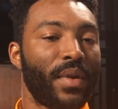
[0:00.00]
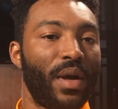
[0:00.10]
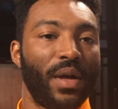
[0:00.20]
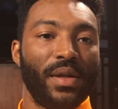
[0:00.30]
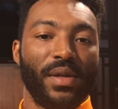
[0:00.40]

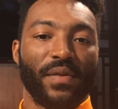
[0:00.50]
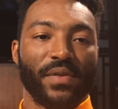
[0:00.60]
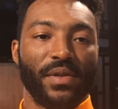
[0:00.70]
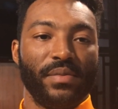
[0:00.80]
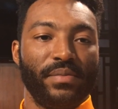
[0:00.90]
Uh,
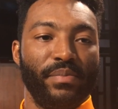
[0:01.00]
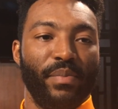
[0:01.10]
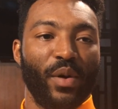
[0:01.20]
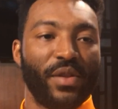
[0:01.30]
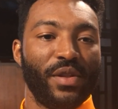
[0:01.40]
definitely
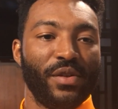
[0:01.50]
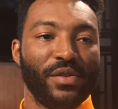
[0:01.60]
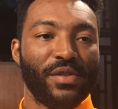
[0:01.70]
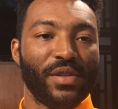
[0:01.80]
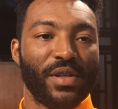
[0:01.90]
both of
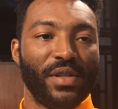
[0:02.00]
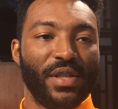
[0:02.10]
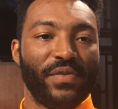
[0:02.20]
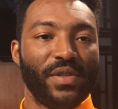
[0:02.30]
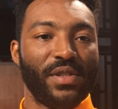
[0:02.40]
those. Uh,
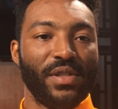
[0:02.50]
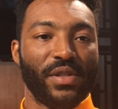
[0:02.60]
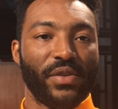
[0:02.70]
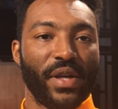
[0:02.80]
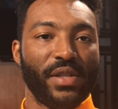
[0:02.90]
defense needs to
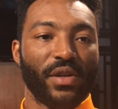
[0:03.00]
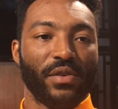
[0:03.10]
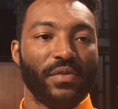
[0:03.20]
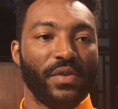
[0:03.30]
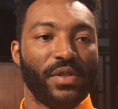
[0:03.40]
create
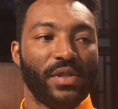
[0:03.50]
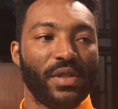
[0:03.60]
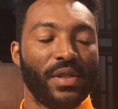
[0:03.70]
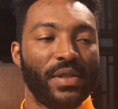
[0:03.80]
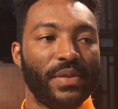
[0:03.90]
turnovers,
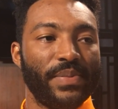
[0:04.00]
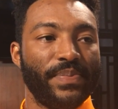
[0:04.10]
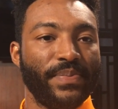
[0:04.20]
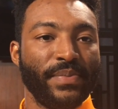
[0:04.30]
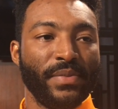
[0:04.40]
um,
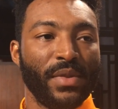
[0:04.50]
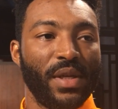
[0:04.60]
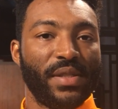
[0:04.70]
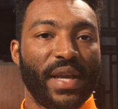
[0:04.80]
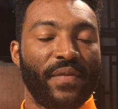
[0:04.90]

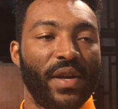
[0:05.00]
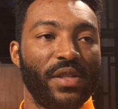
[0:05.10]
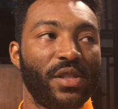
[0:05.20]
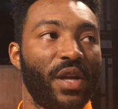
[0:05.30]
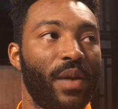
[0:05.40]
take
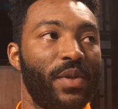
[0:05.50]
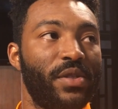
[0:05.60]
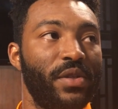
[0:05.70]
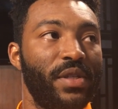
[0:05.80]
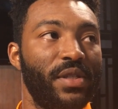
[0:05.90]
advantage of your
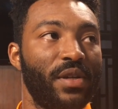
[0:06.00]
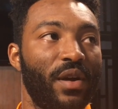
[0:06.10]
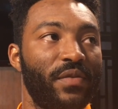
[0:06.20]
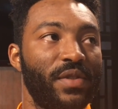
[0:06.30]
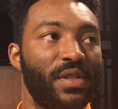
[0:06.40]
opportunities, and
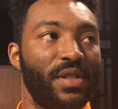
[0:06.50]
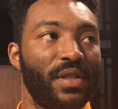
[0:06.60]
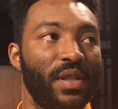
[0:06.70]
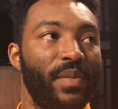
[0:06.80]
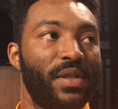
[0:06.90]
offense needs
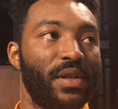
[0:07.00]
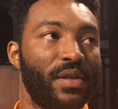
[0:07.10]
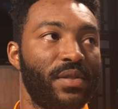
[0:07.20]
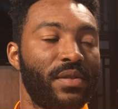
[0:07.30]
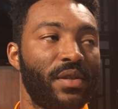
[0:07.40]
to limit the
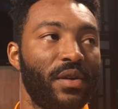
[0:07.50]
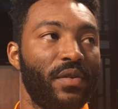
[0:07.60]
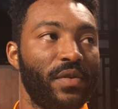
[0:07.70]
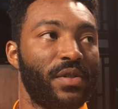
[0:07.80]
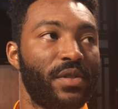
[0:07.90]

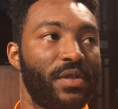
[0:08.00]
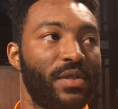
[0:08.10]
turnovers.